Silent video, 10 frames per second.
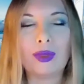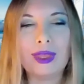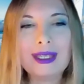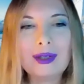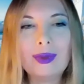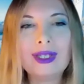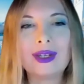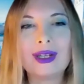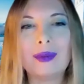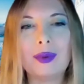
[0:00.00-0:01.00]
For this
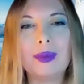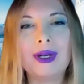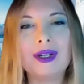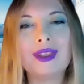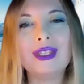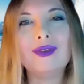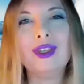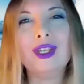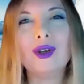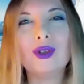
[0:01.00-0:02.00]
reason, I prepared this
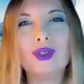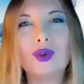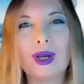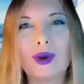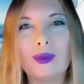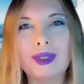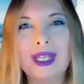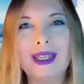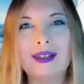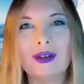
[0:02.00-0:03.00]
video to
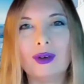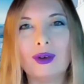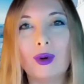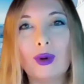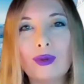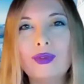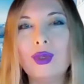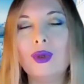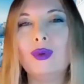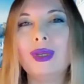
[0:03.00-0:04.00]
accommodate all of
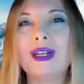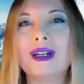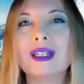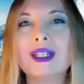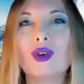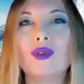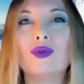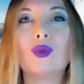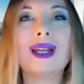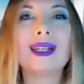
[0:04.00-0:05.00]
you, regardless
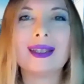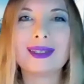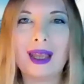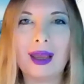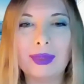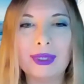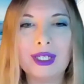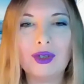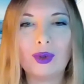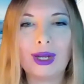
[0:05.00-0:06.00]
of what has
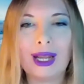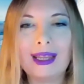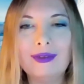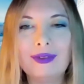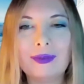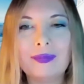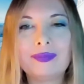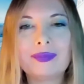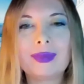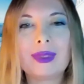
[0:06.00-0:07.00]
happened in your life,
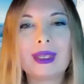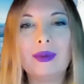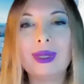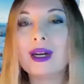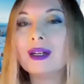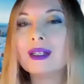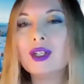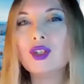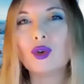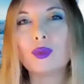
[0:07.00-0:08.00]

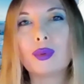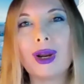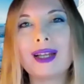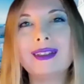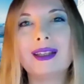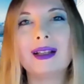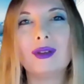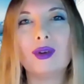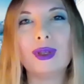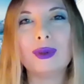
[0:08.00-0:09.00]
regardless your
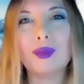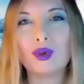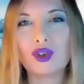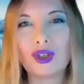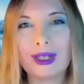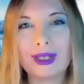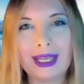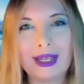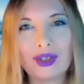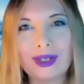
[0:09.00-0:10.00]
practical or emotional
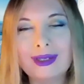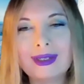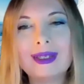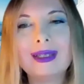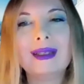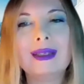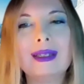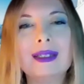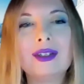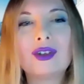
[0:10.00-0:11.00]
nature,
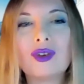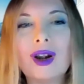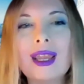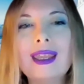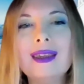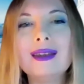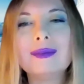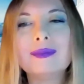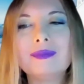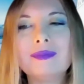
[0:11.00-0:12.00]
trying